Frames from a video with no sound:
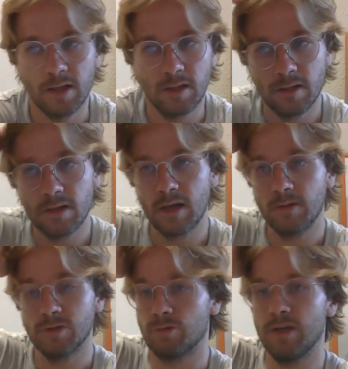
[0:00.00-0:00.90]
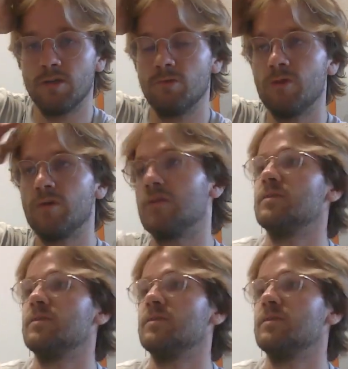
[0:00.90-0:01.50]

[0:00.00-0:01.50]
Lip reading: And it was great to work with her.